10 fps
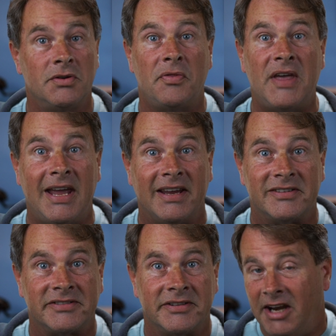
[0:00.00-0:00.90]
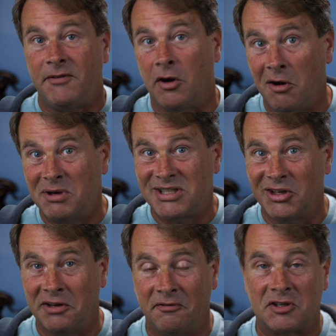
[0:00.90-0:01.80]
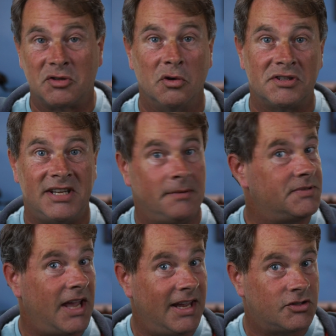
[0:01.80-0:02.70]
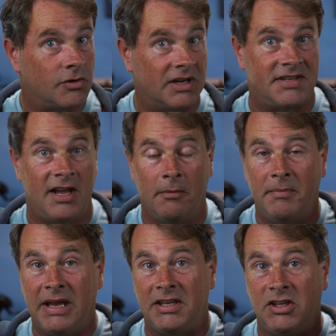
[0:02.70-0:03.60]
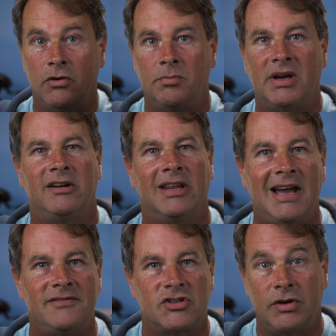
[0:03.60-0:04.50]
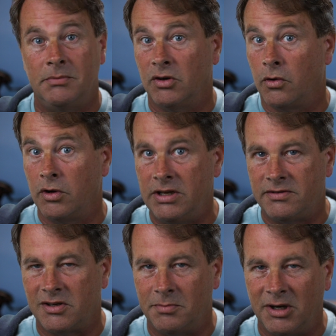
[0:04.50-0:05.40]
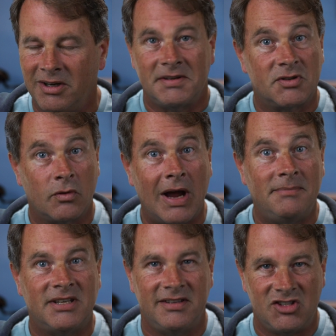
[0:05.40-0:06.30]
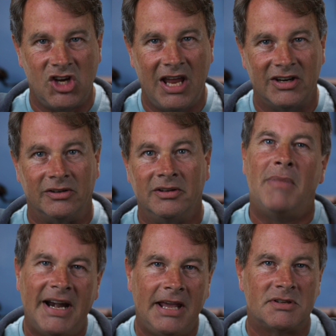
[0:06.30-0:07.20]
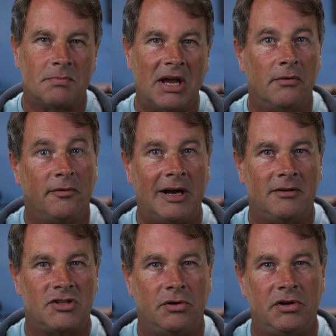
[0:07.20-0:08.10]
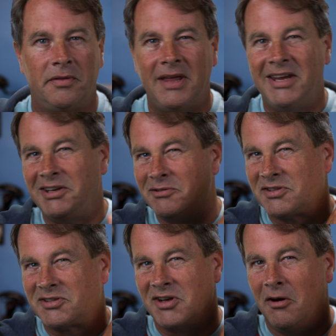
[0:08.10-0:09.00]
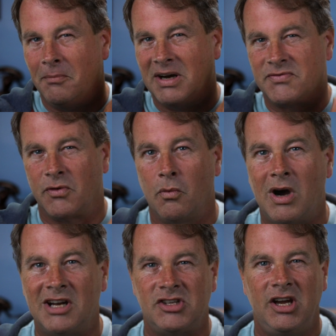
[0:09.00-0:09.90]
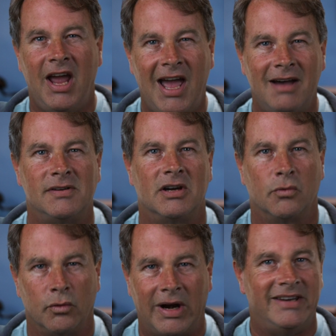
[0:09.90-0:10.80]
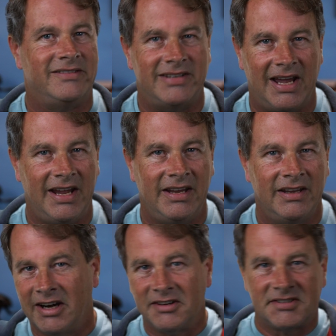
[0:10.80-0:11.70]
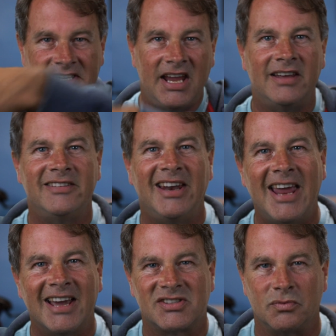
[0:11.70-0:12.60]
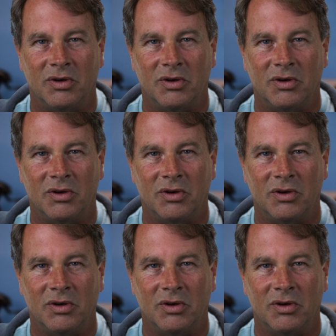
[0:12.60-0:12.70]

so thanks. And if you're always looking for tools, tips, and tricks to help make you a better live streamer or YouTuber, subscribe to the channel. My name is Michael Feyrer Junior Thank you so much for watching. Have a great day, and I'll see you in the next